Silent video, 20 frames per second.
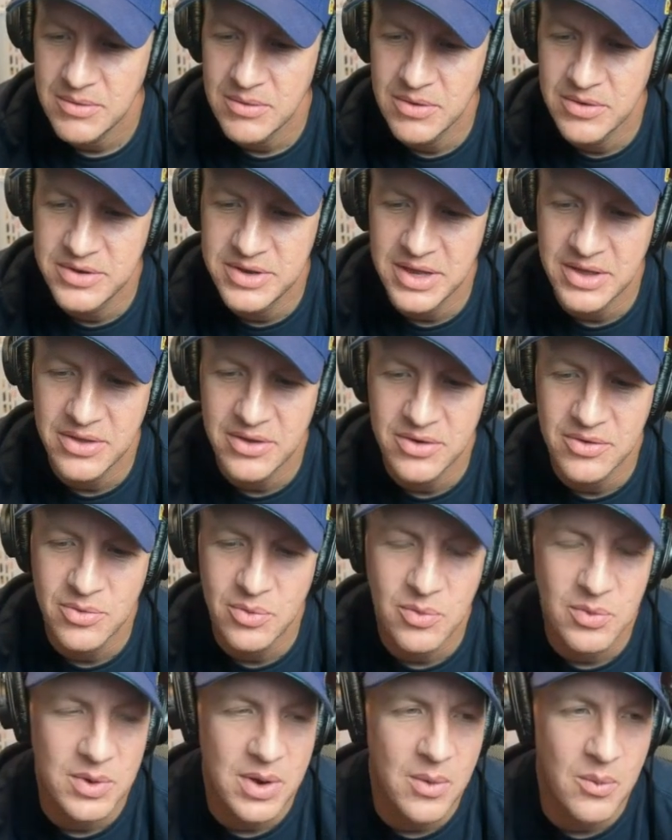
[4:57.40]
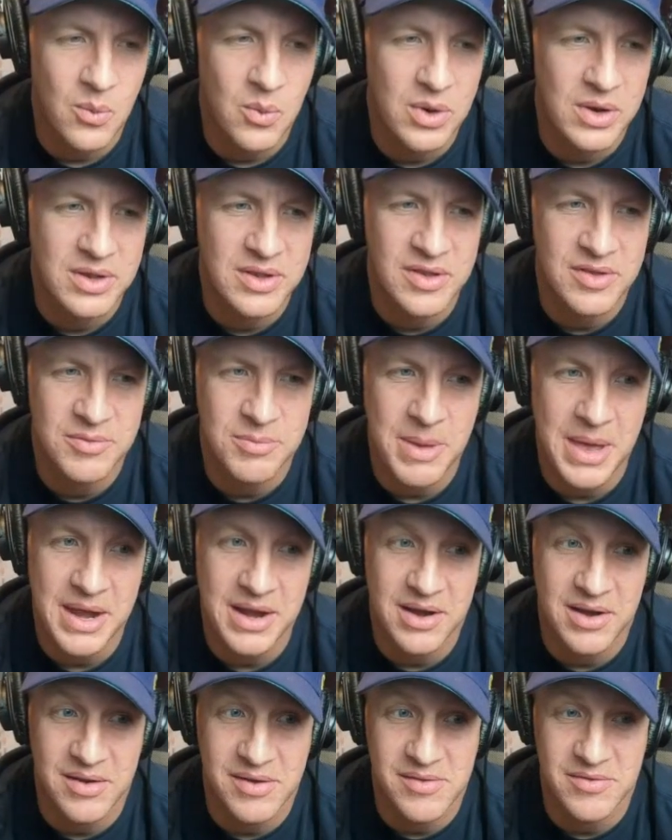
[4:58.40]
Taylor has worked his
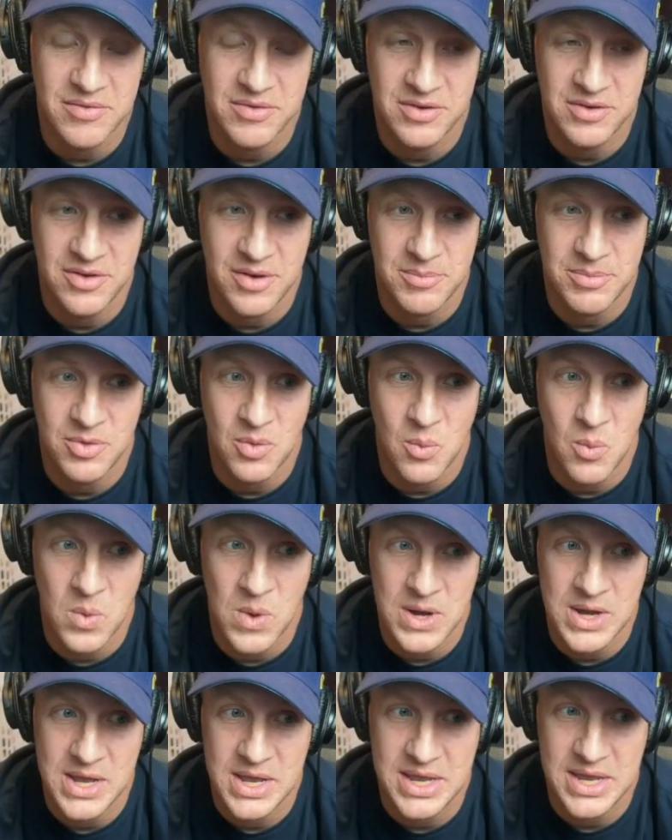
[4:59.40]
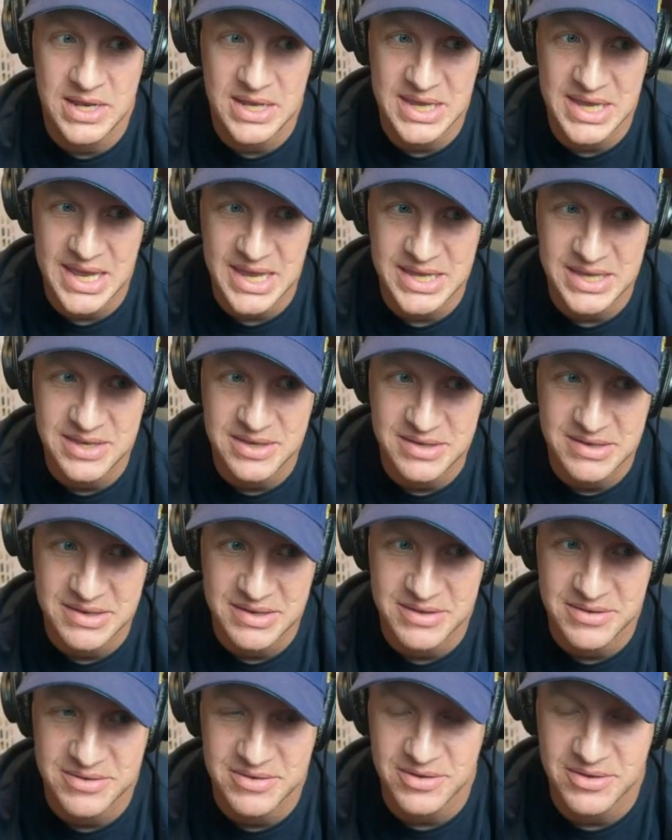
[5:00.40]
batting average up to 188.
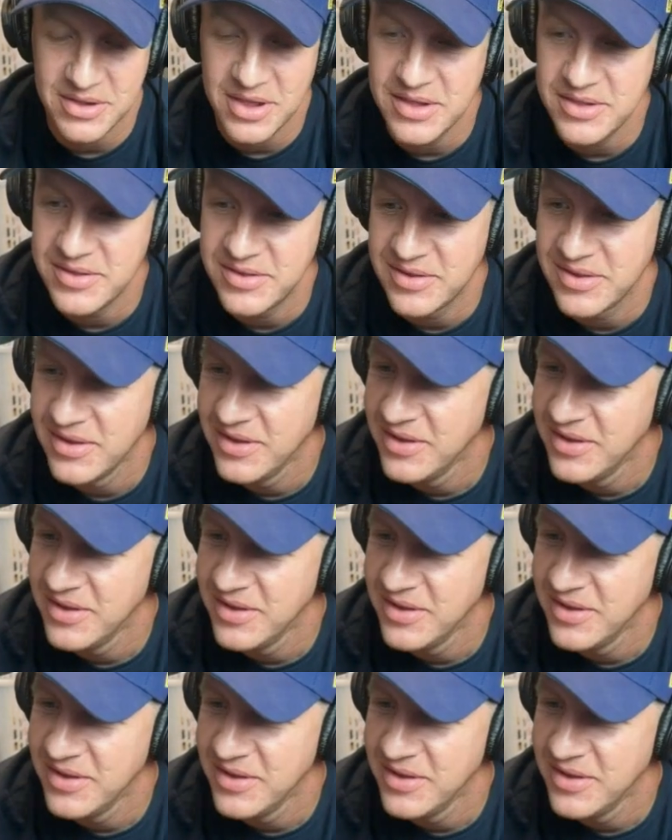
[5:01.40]
So let's...